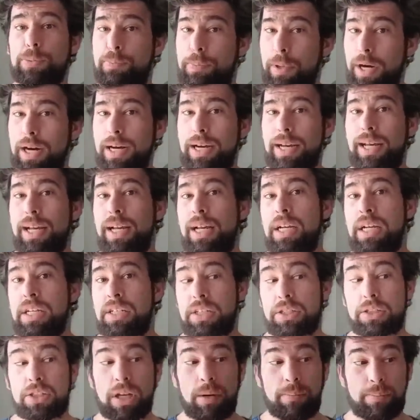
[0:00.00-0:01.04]
But
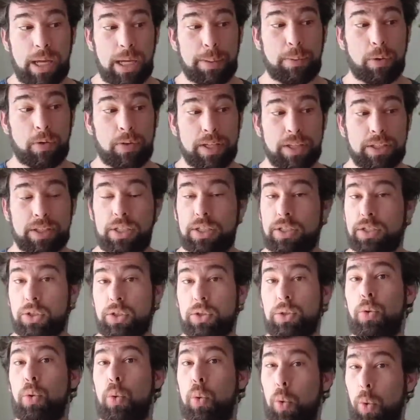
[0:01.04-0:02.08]
to some people, this
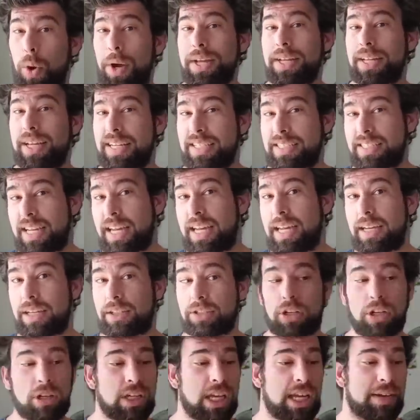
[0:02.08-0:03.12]
is quite a take.
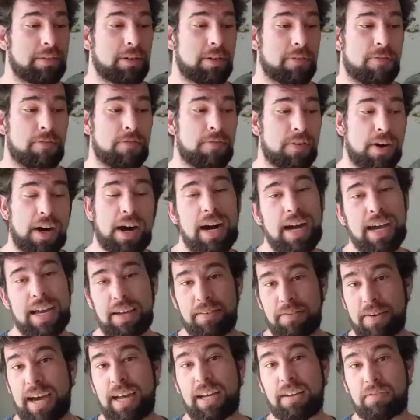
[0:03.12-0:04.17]
So I'm going to give it a
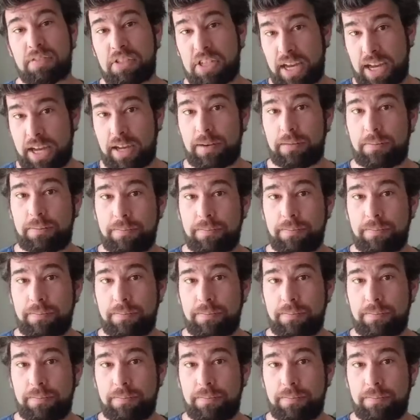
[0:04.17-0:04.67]
5 out of 10.